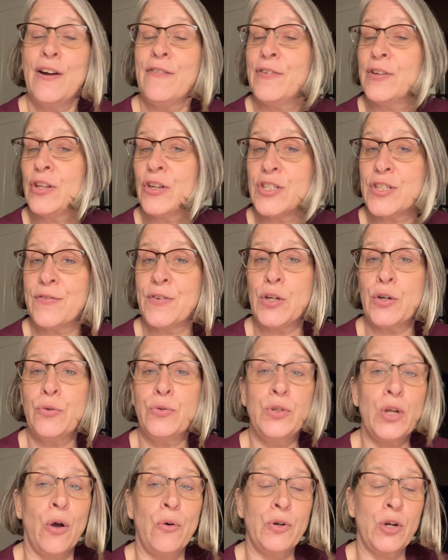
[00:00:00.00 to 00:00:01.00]
For those of you who
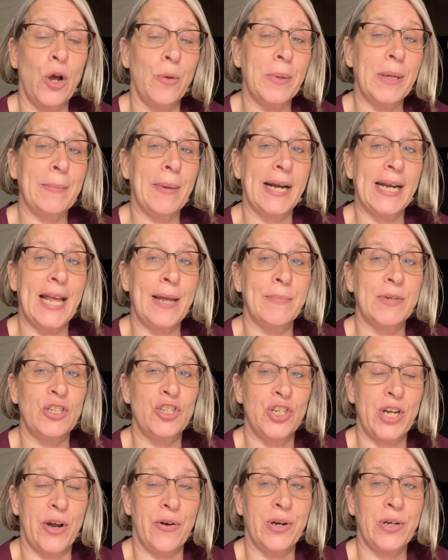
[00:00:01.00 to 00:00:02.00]
don't know me, my name
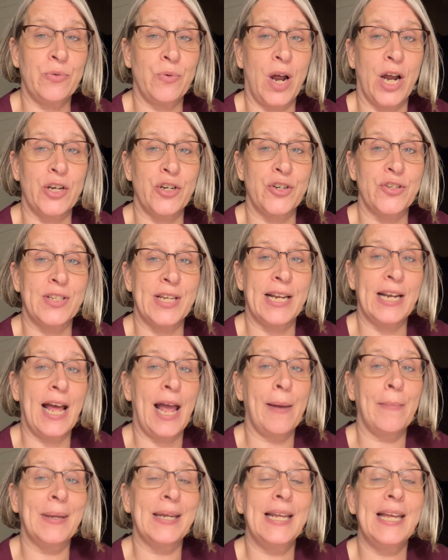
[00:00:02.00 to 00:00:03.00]
is Sharon Rogers and
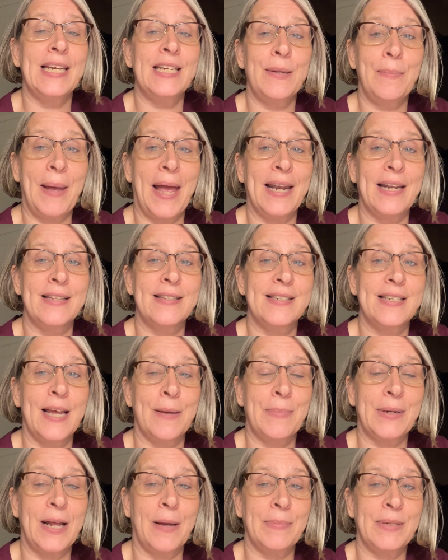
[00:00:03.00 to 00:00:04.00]
I'm an independent
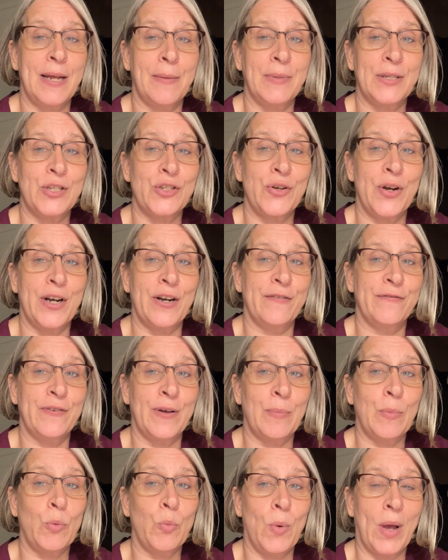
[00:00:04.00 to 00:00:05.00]
Stampin' Up! Demonstrator
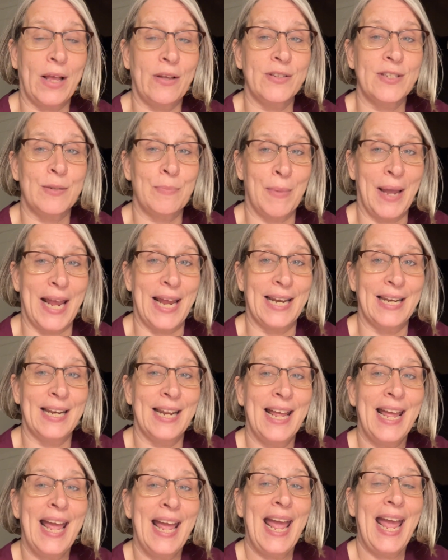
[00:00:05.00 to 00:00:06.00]
from Wells, Maine.